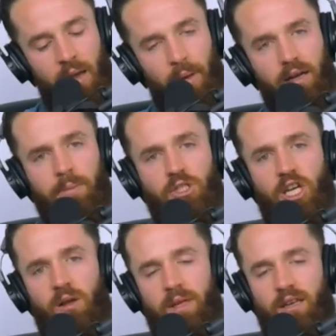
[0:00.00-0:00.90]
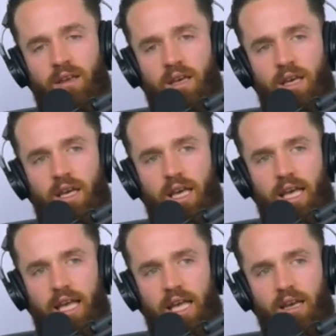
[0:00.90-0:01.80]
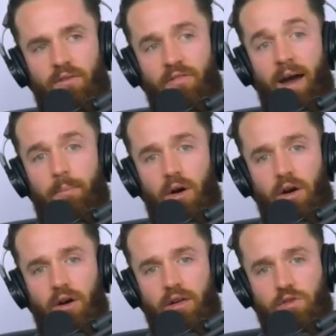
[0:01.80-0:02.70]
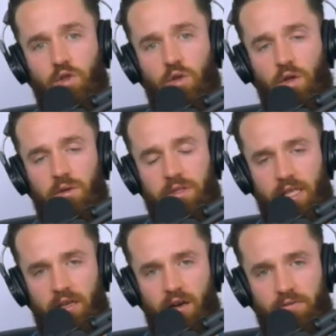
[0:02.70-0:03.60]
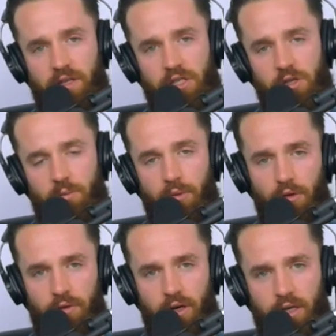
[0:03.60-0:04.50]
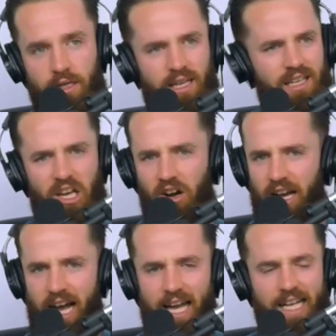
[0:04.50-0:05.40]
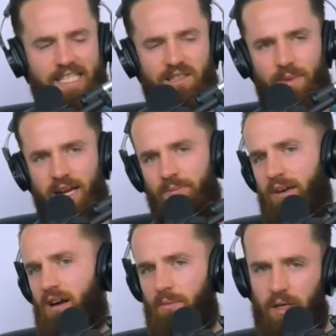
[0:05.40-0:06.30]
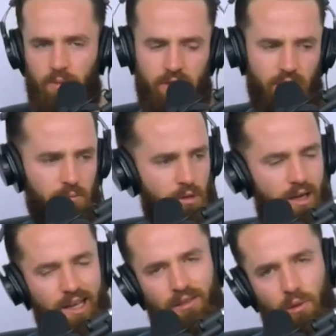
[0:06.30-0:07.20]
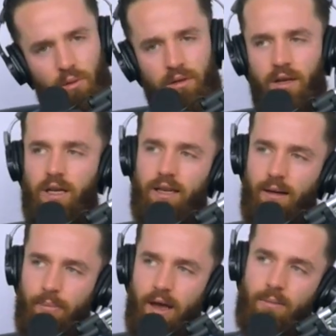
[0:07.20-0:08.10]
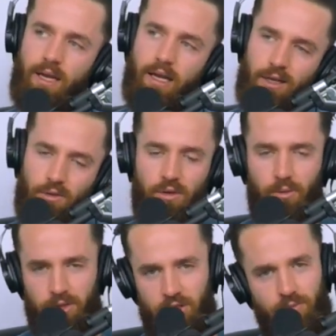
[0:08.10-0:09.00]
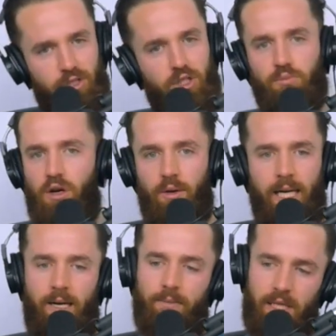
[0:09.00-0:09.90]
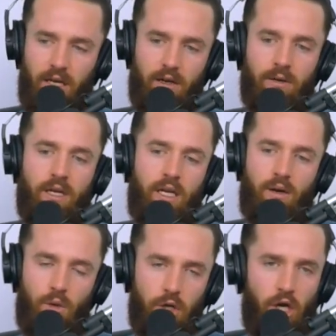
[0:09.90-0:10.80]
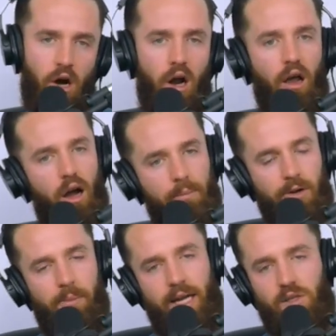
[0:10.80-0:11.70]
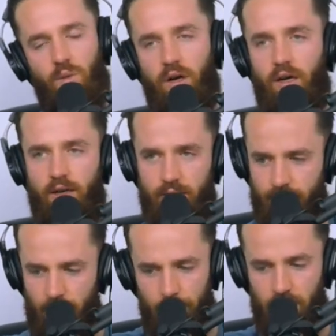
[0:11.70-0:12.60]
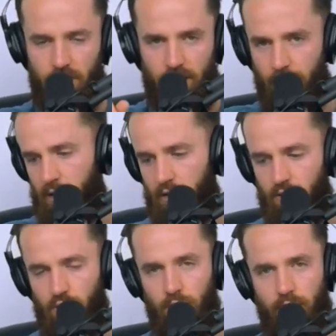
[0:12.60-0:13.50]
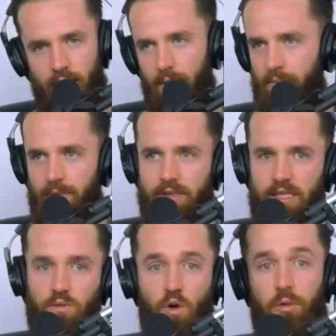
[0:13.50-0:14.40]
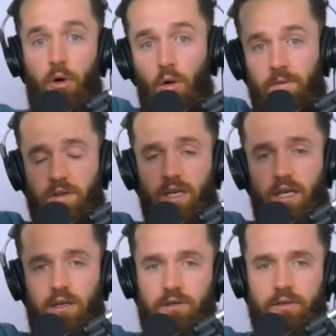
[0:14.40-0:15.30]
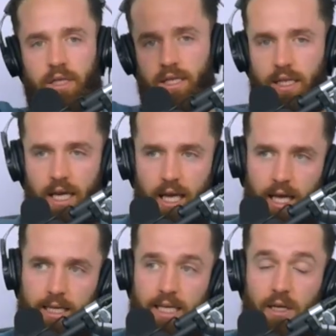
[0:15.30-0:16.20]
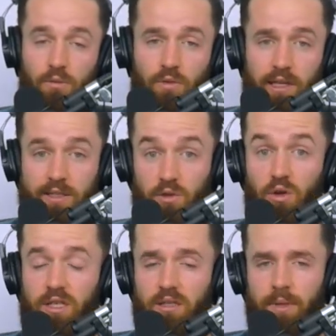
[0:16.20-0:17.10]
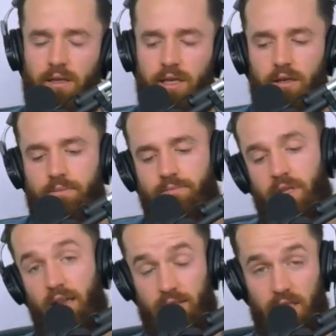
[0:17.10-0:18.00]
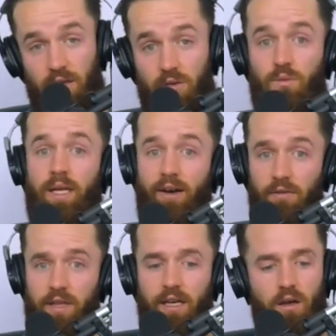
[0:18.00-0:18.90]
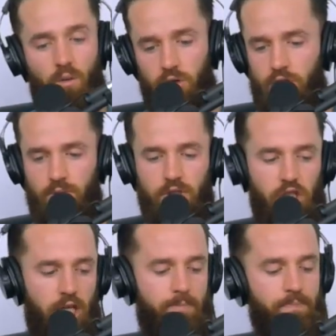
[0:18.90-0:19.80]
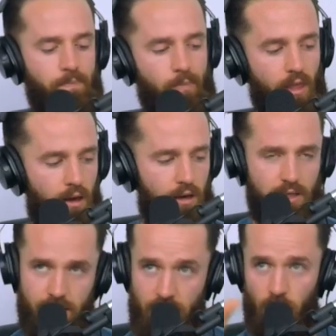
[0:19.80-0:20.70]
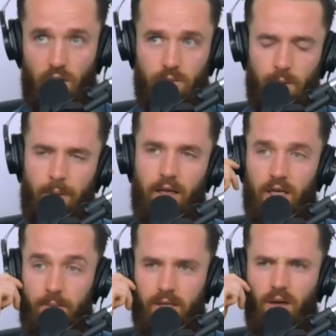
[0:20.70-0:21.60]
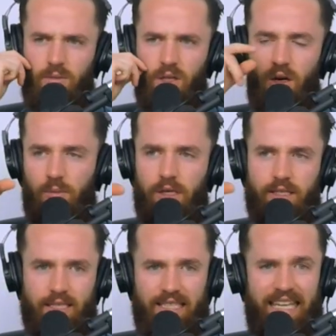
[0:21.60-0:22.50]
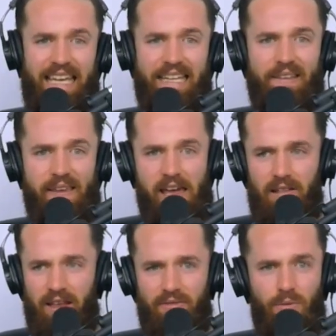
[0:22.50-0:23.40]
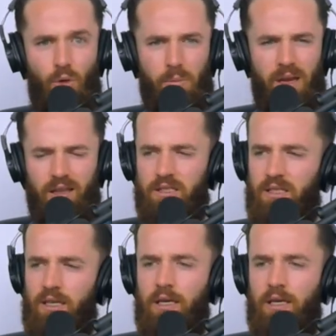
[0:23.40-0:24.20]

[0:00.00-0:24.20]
pick up a gentleman in Fatburger in Studio City off Ventura Boulevard. Young guy gets in the back of my car. I'm like, what's good, bro? How you doing? Not bad, man. How you doing? We're just broing out. I'm like, oh, where you going? Oh, I'm going back to work. I plug it in my little Uber app. It says we're going over the hill, and I don't realize we're going into Bel Air. Until we get over the hill, we're shooting the shit. It says, welcome to Bel Air. I'm like, oh, dope. And it says, like, ETA, like 4 minutes.